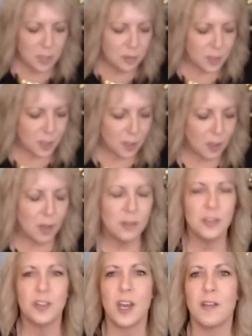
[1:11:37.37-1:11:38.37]
use a
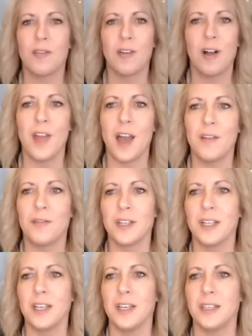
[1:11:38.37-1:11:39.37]
clothes shaver on that
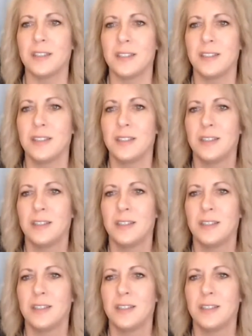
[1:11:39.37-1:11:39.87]
fleece.